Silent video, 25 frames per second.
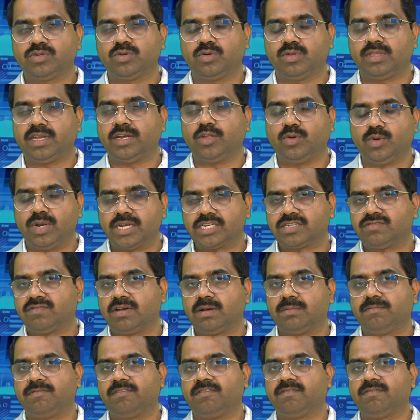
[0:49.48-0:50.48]
So the
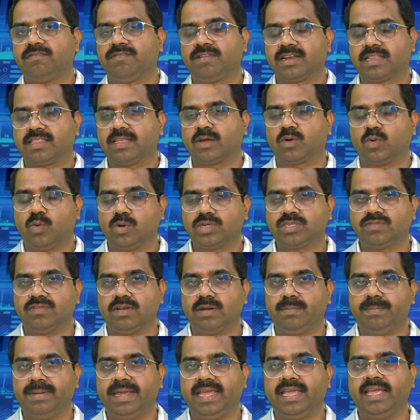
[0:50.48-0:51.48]
duration for the course
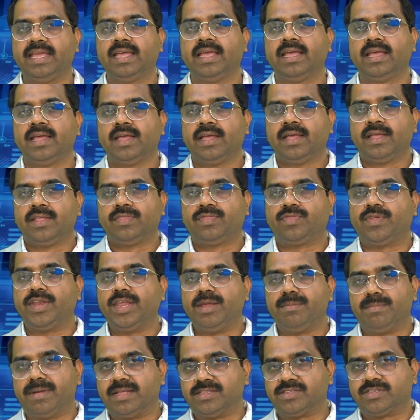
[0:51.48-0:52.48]
will be
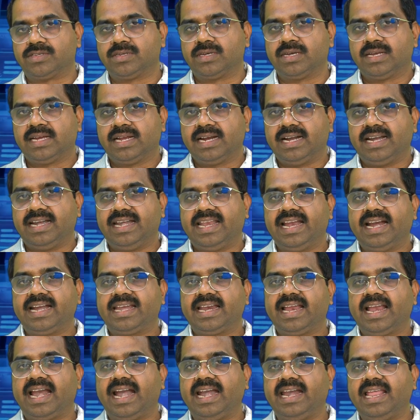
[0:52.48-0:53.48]
3 months.
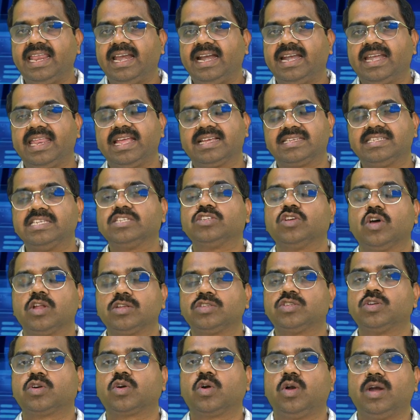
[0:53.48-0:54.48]
Data analytics is
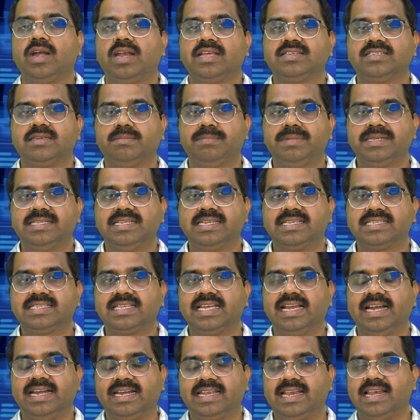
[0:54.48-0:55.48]
also called as a business
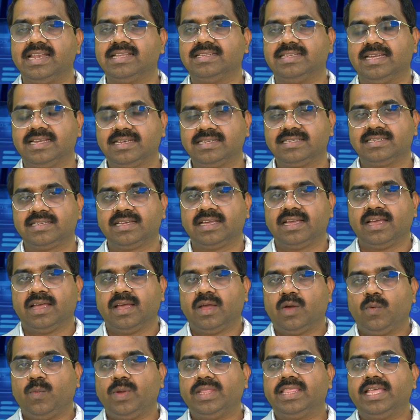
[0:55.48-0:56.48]
intelligence.
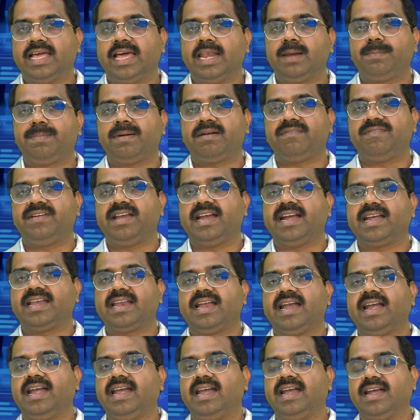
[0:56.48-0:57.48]
With the help of
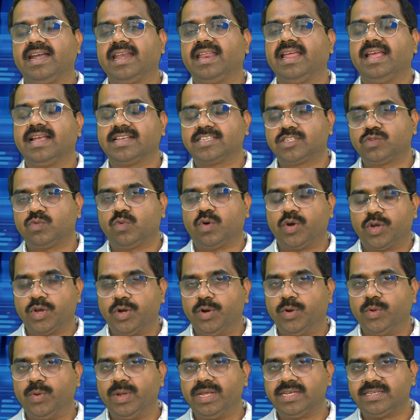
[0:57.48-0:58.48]
data analytics, what
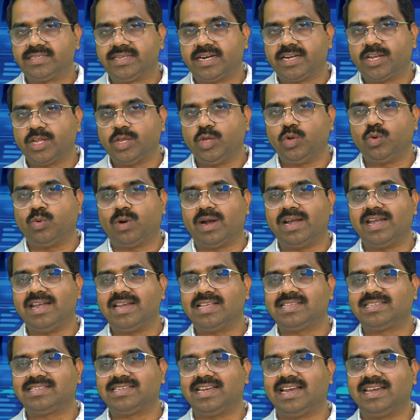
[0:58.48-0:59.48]
you do is that you
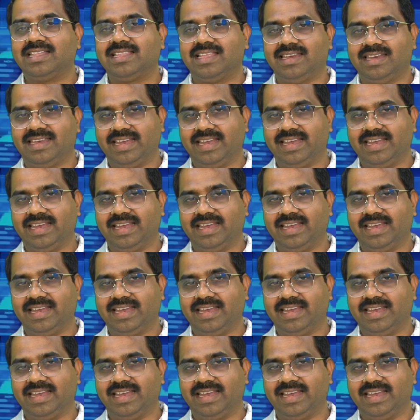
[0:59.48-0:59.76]
understand the